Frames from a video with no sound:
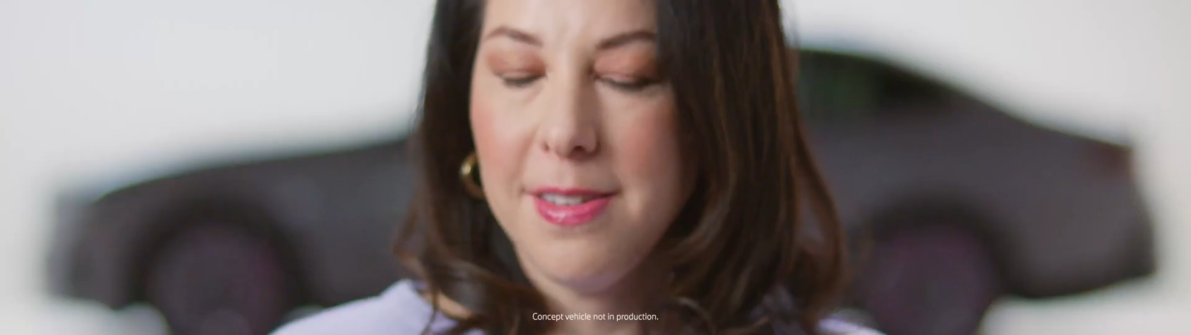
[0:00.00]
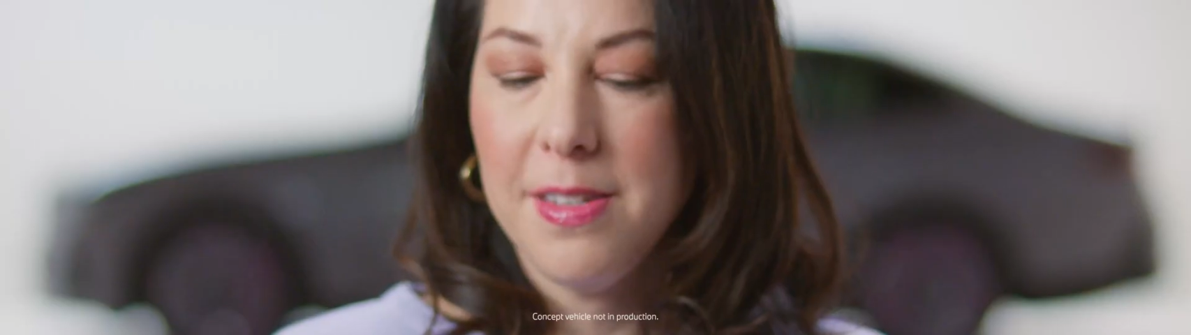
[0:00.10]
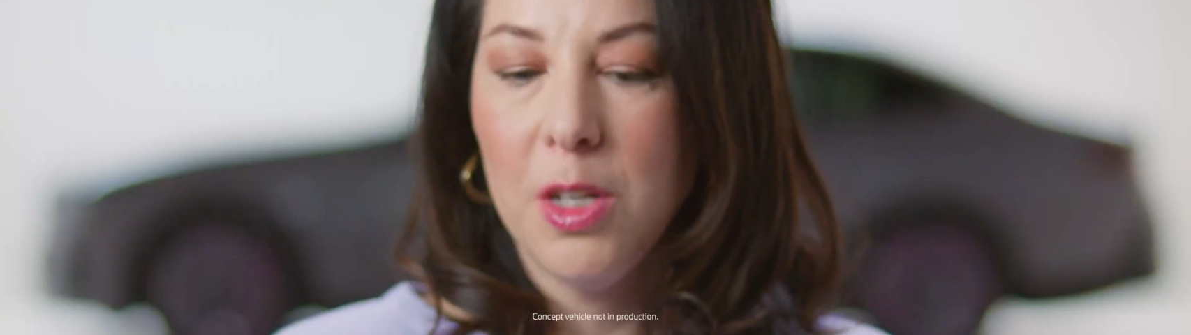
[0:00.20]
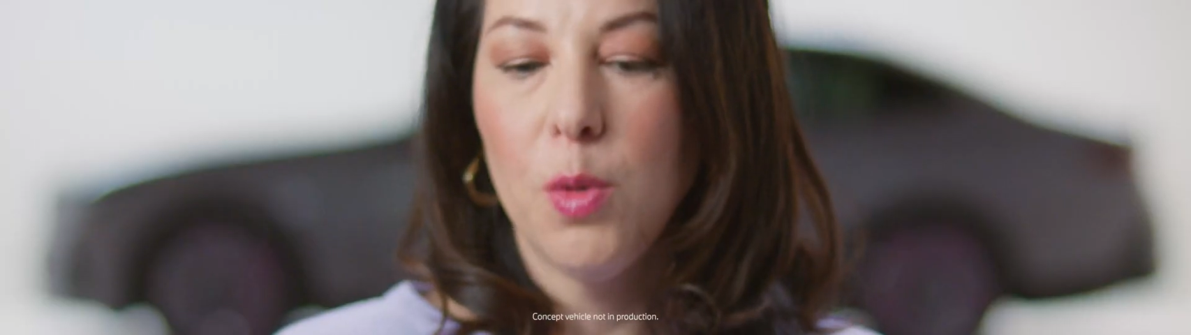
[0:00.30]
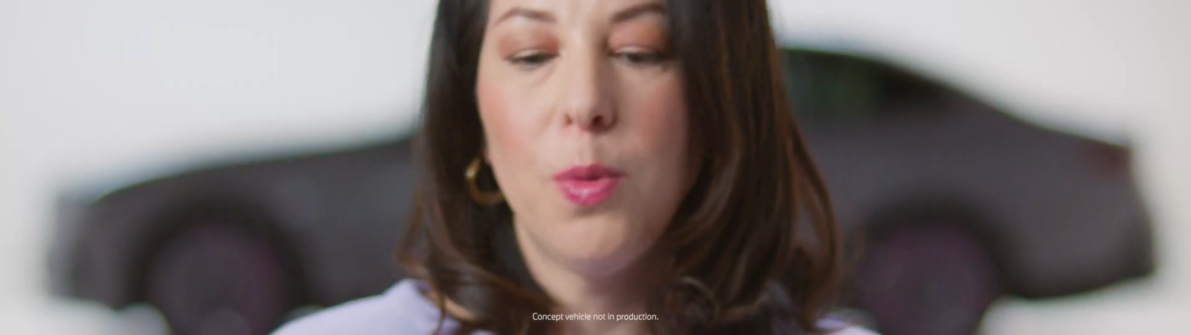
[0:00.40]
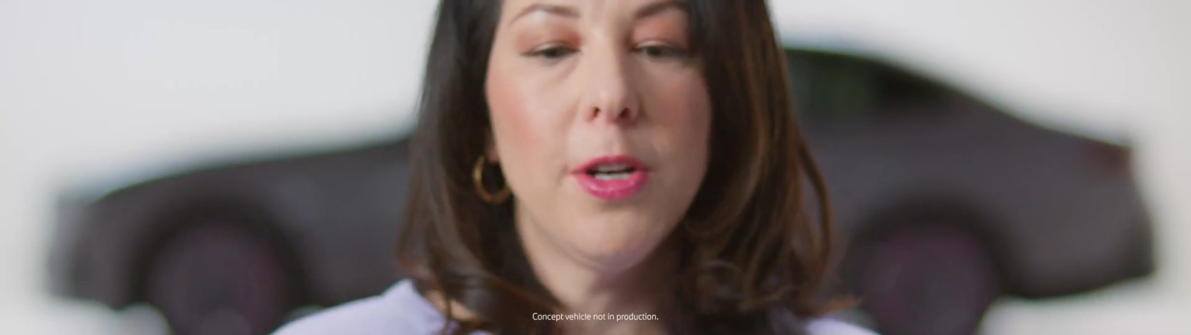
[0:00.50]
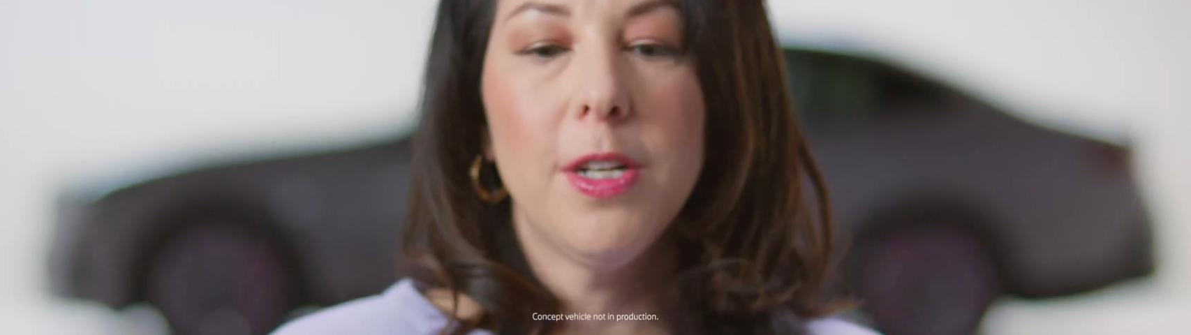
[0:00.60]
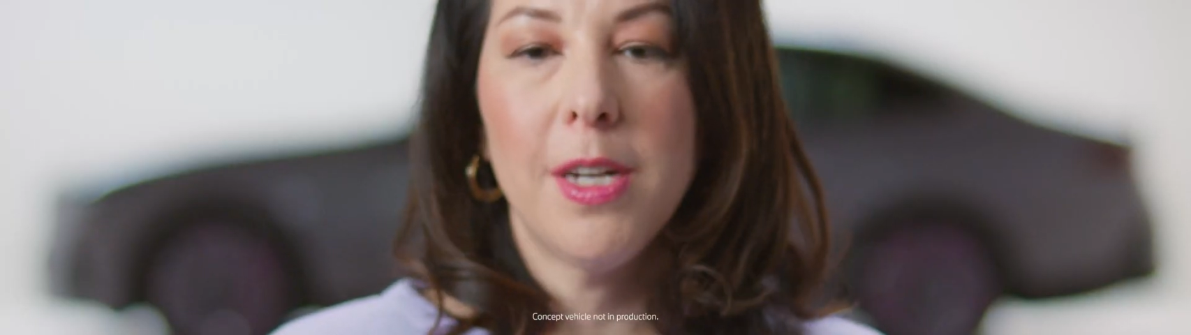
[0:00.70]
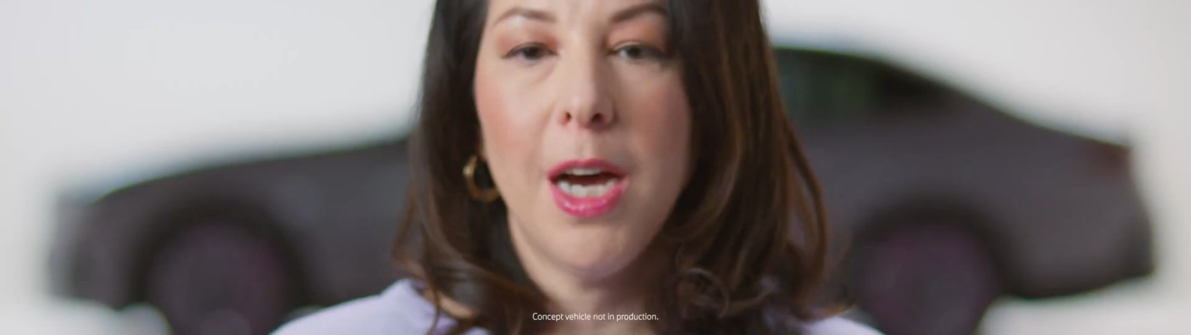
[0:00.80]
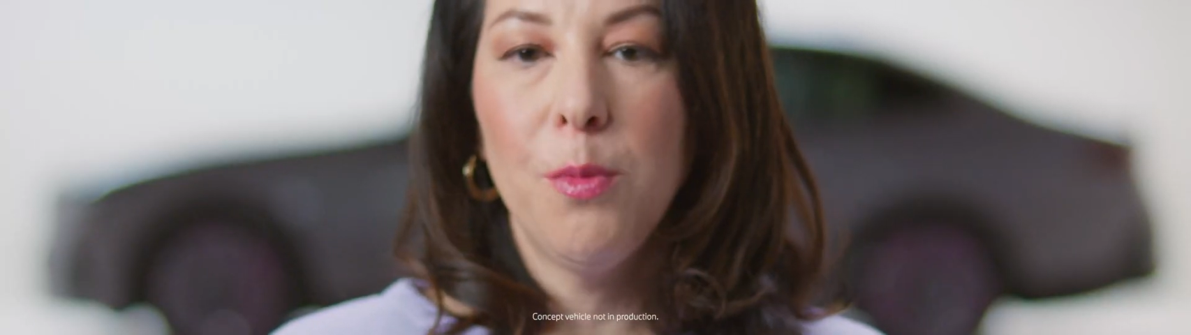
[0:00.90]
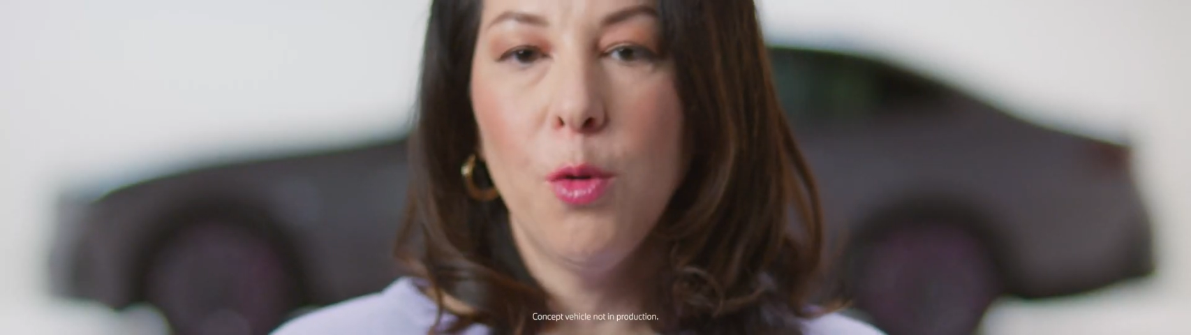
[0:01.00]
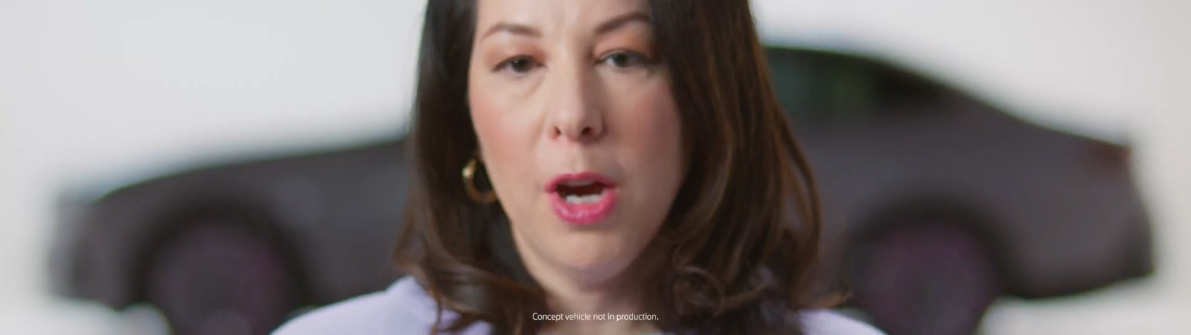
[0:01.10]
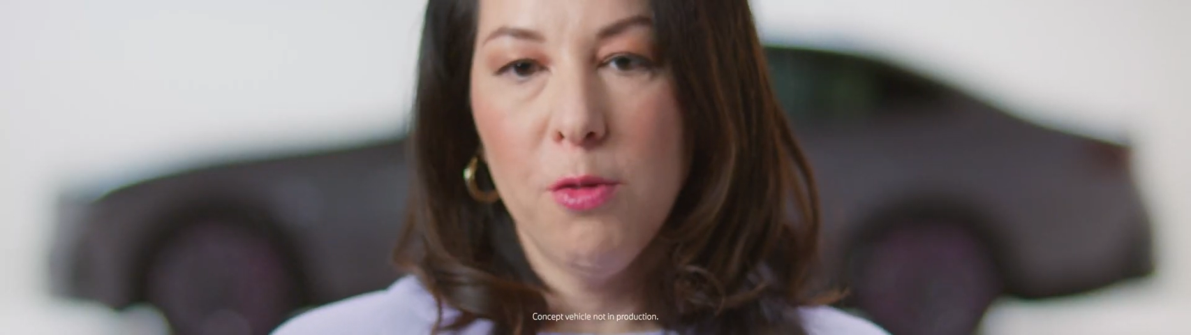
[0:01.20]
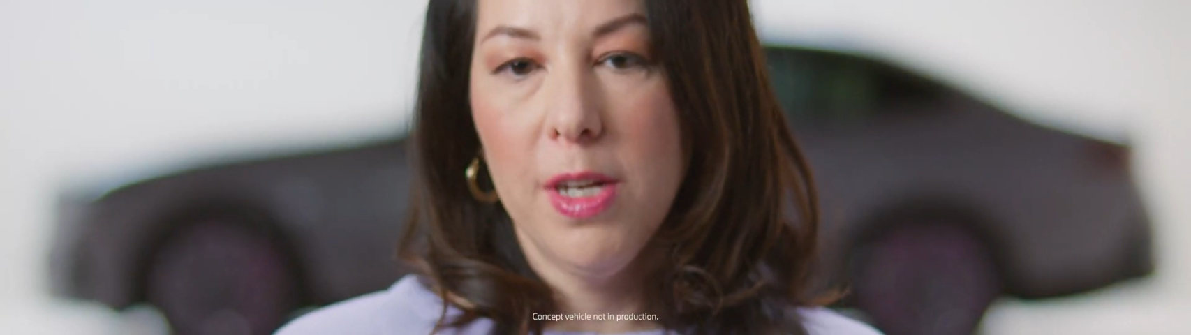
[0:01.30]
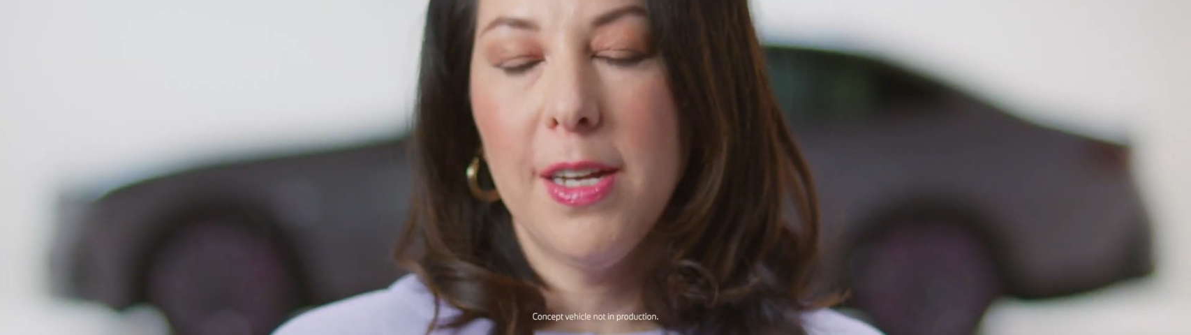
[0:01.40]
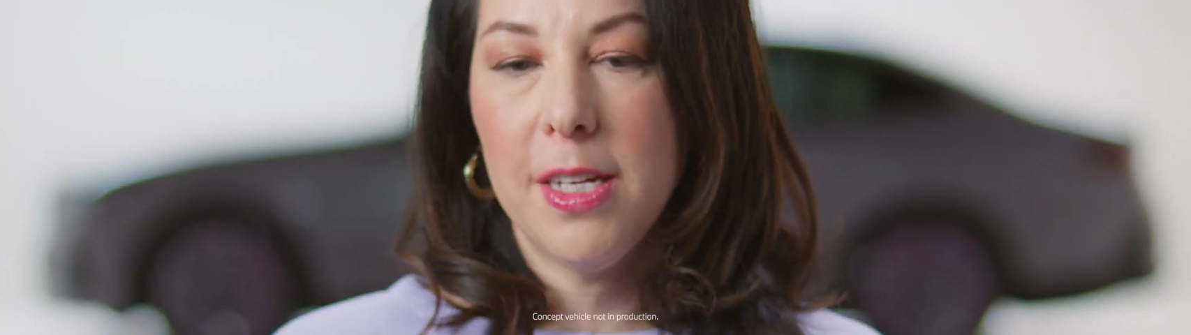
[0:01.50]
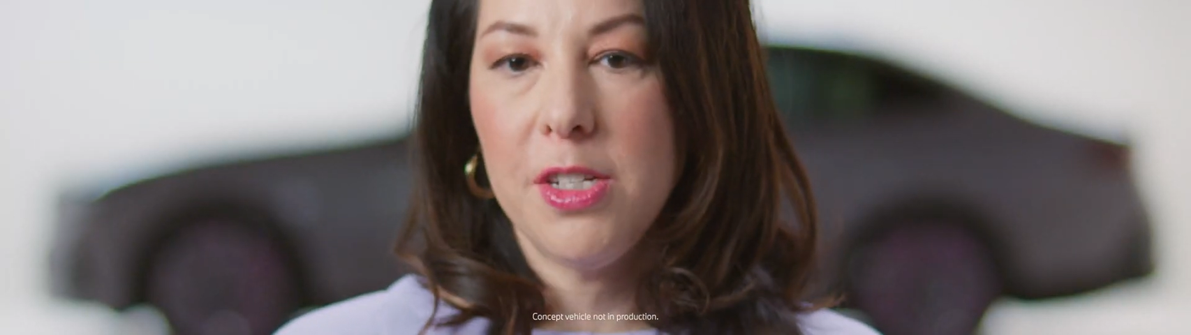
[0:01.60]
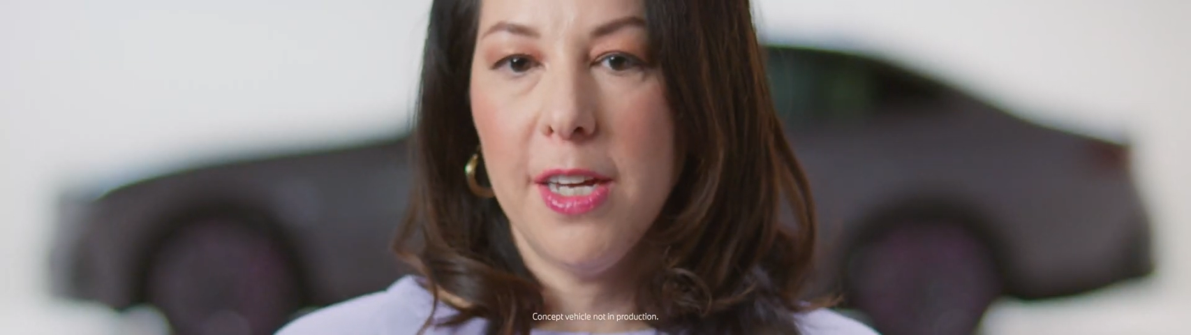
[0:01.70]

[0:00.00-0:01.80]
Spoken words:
a single point in time where I realized,